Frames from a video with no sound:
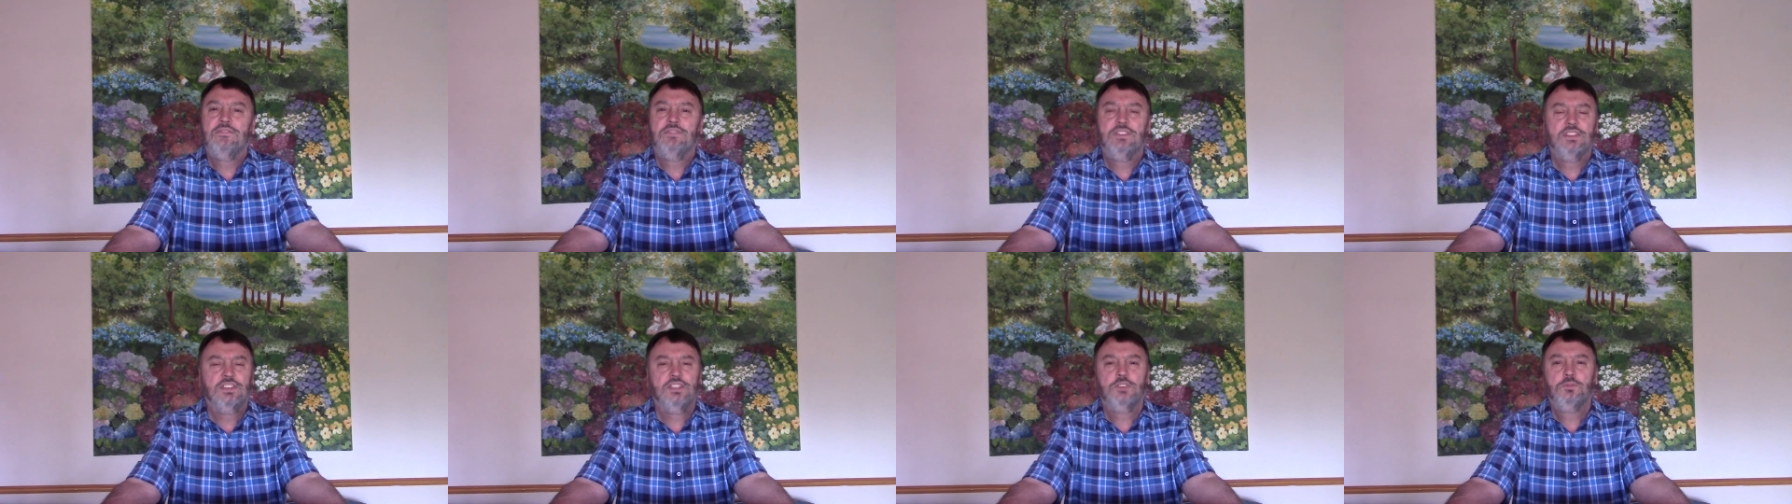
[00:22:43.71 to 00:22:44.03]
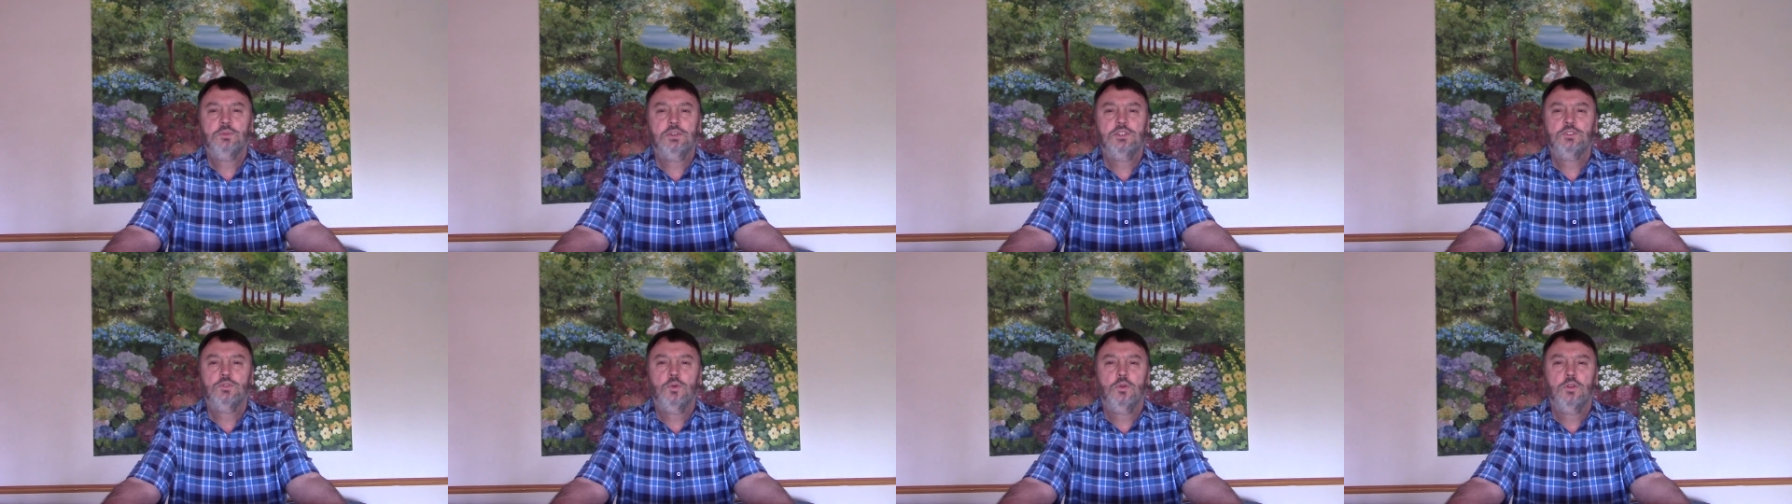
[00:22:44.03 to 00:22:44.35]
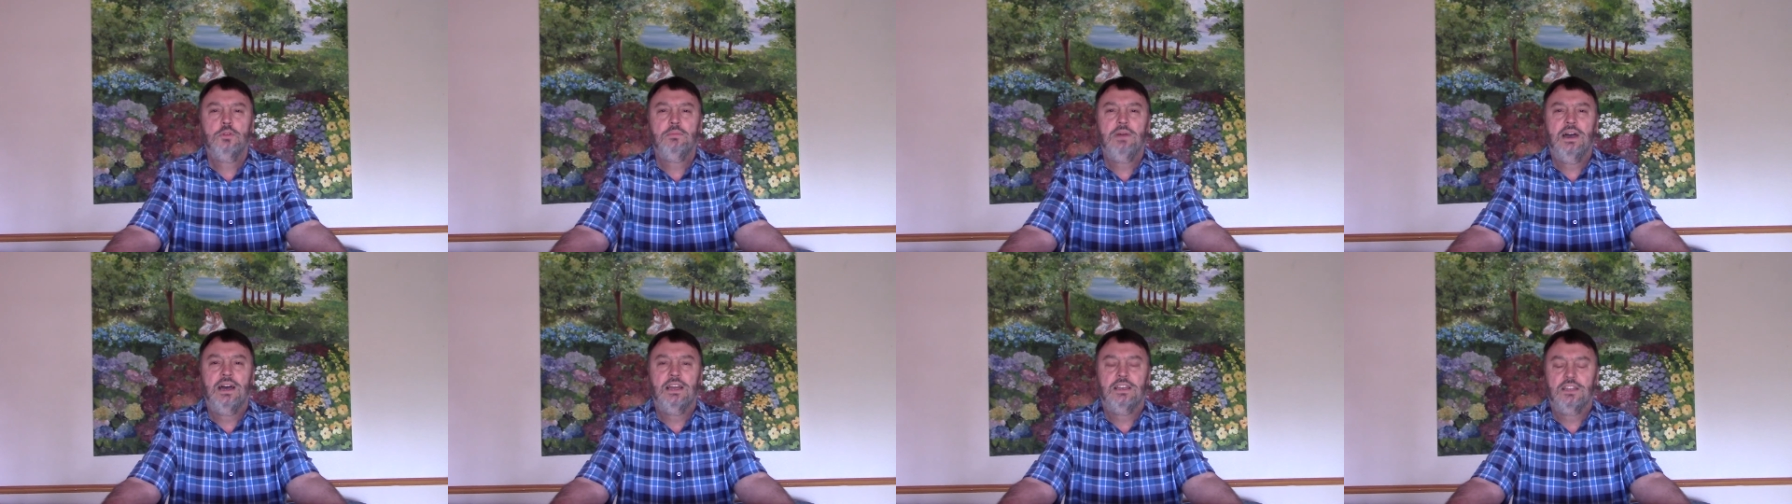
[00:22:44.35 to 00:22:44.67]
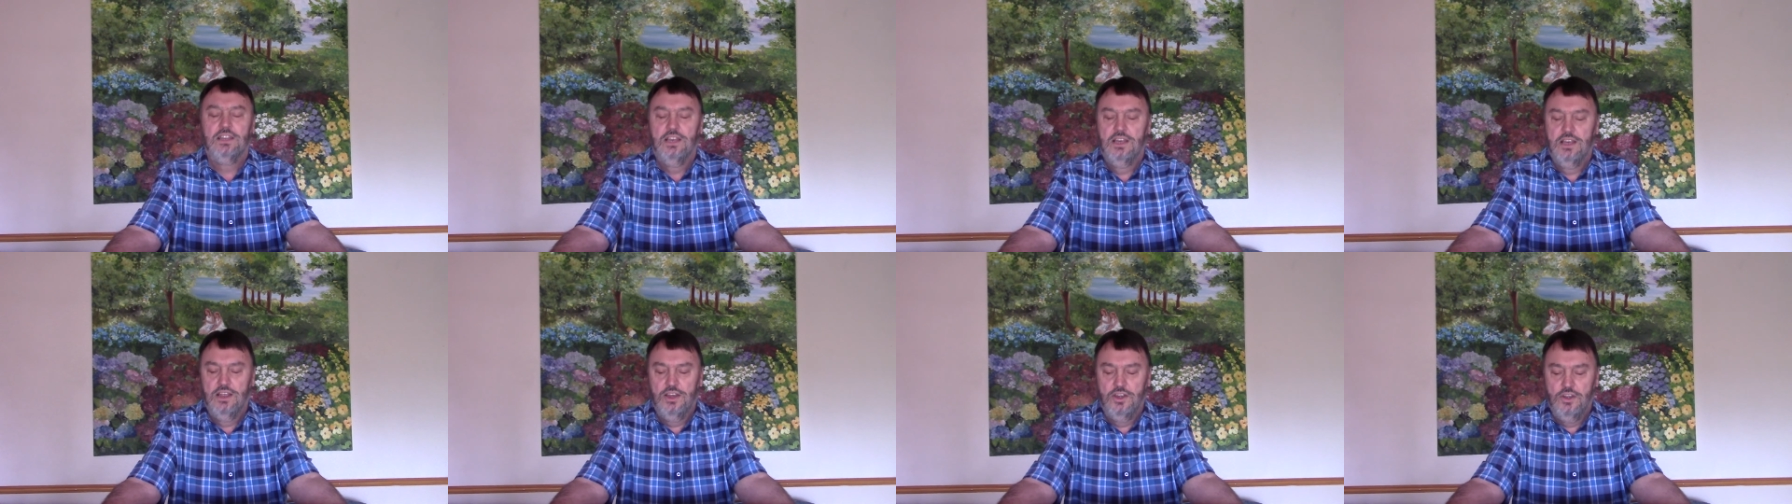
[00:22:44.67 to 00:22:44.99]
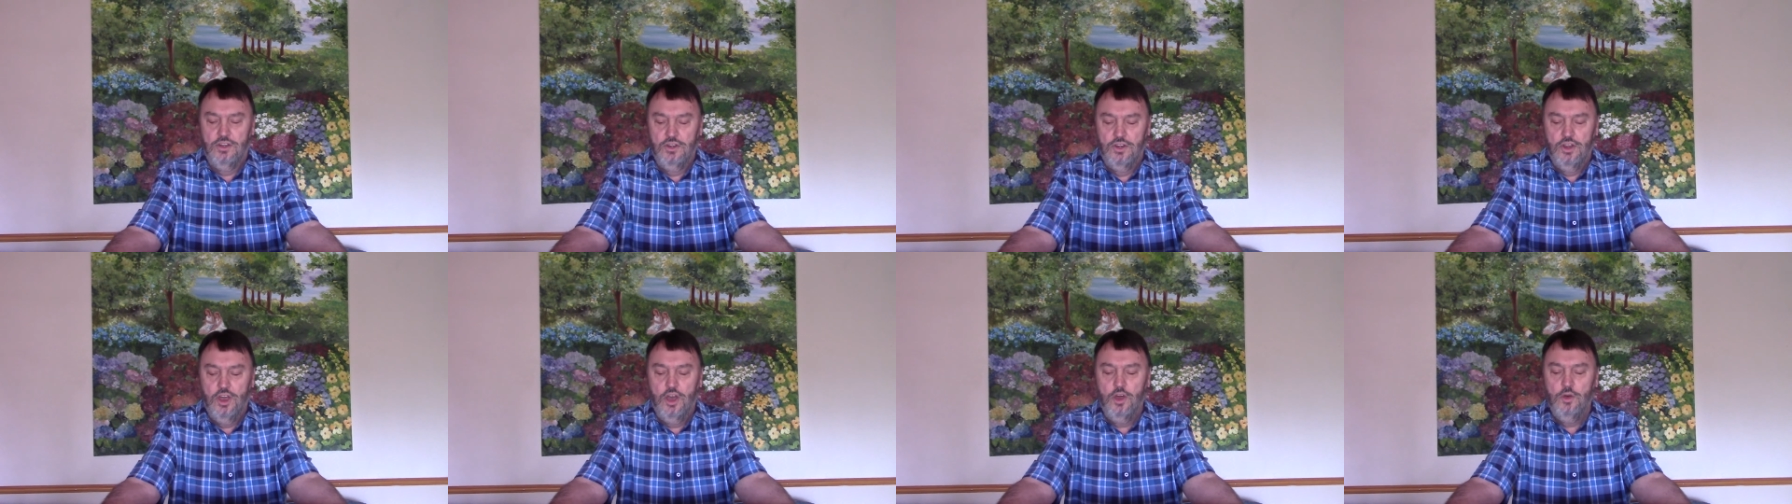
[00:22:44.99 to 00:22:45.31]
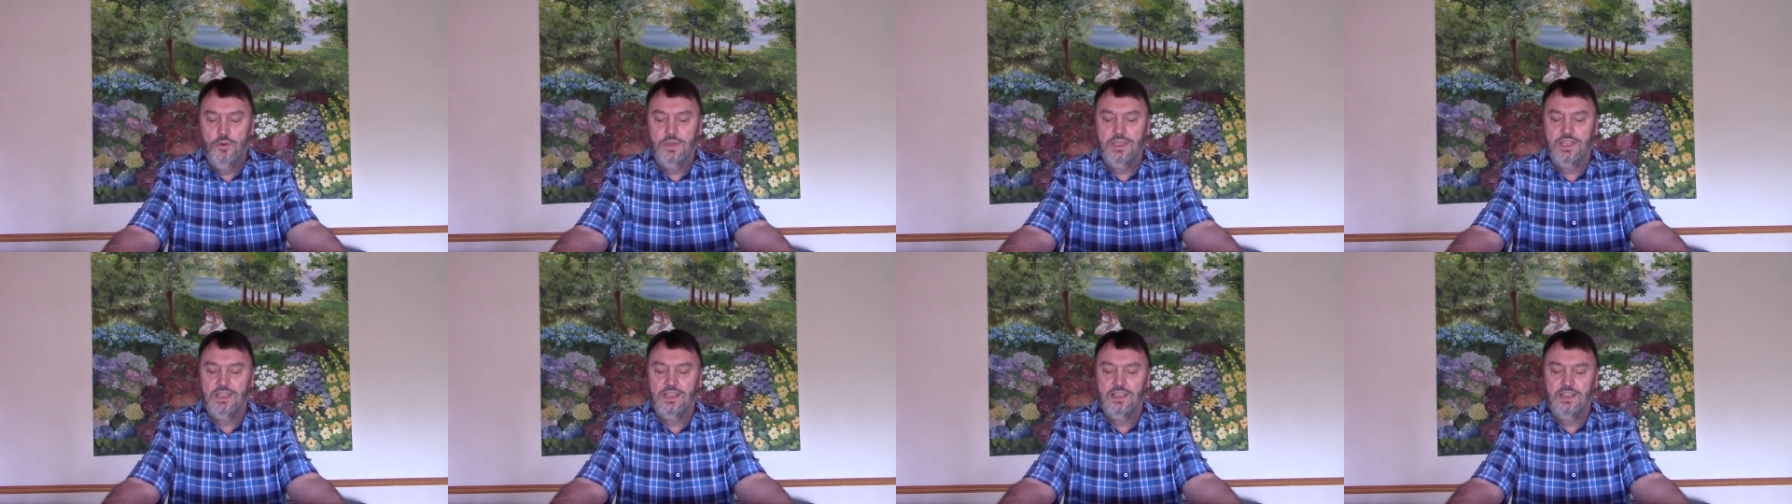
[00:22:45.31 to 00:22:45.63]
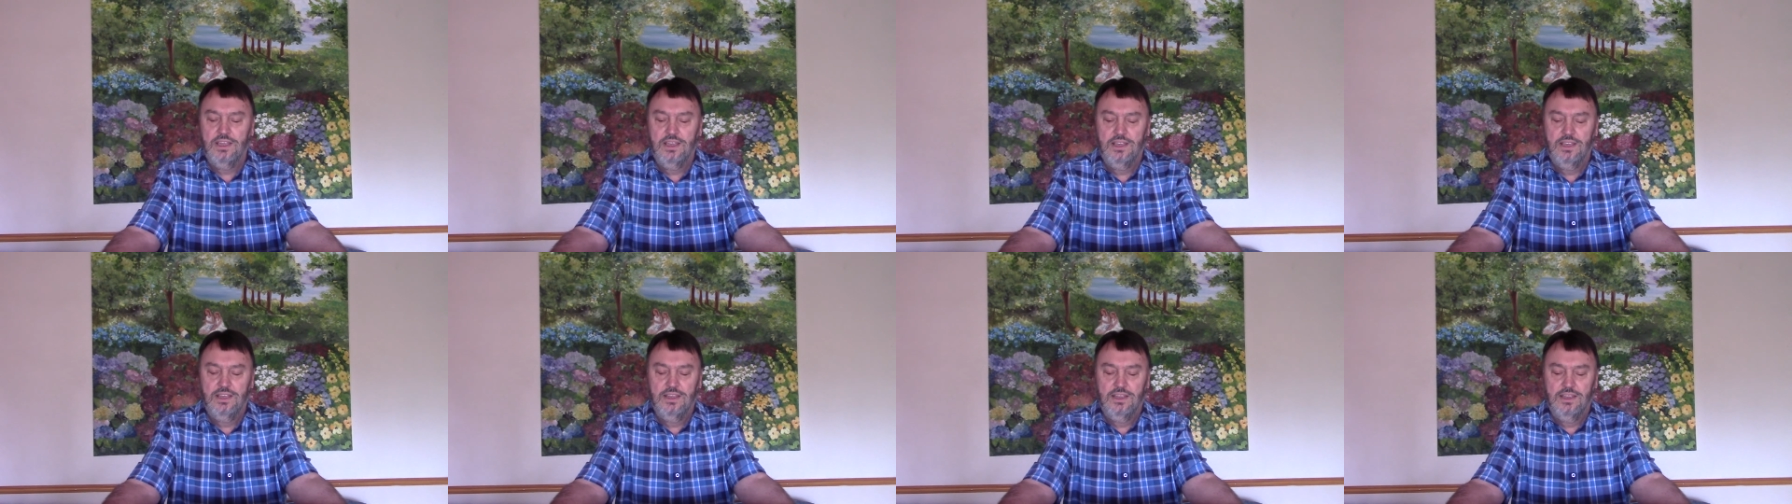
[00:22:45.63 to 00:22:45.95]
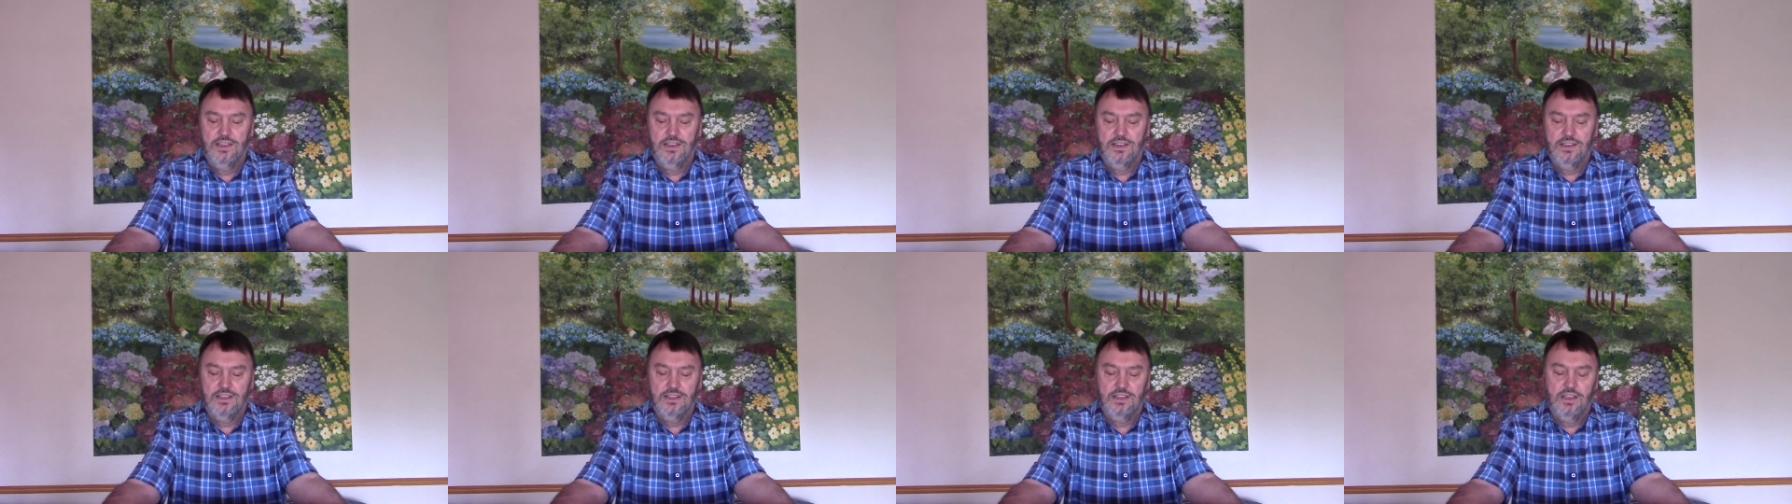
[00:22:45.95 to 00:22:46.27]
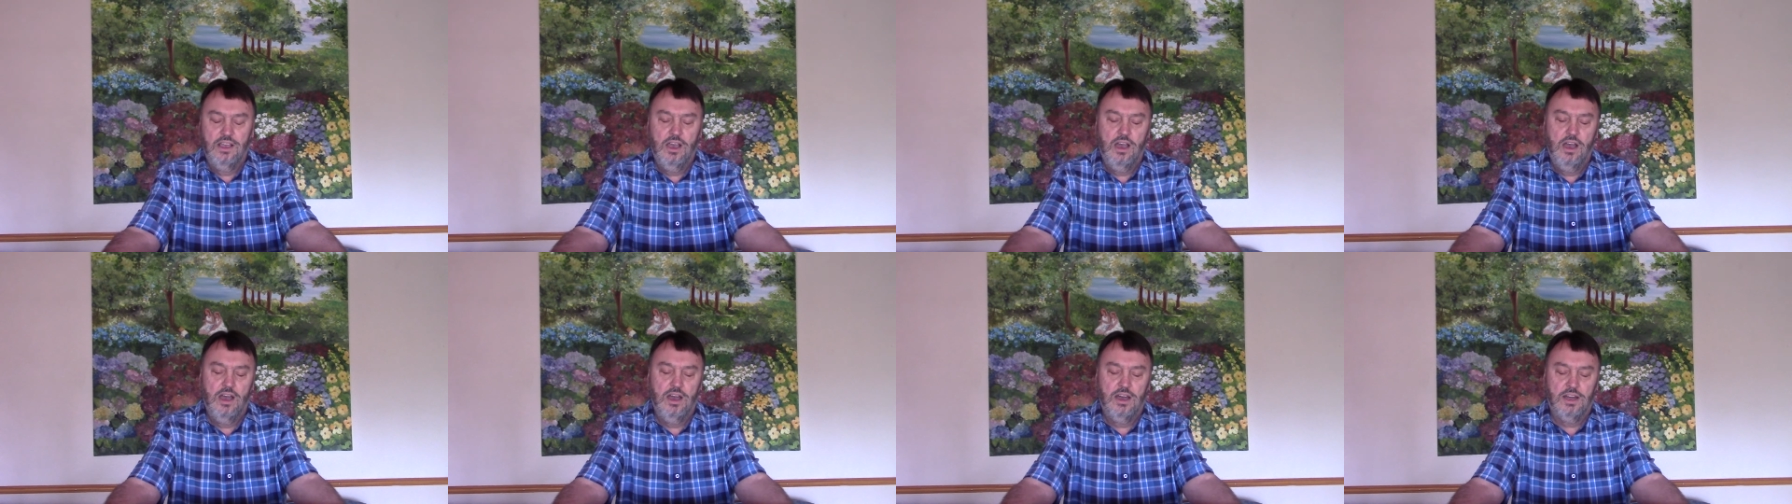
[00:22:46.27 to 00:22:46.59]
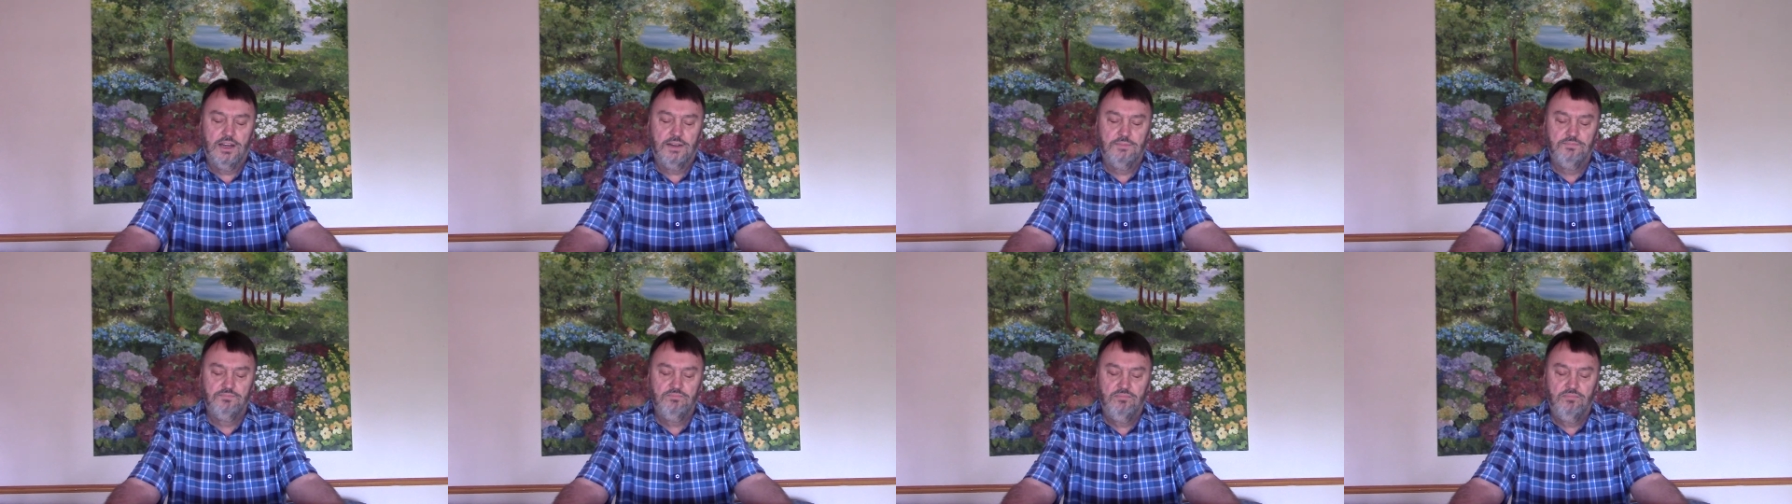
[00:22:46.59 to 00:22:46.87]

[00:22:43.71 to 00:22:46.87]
This is what it's all about knowing God.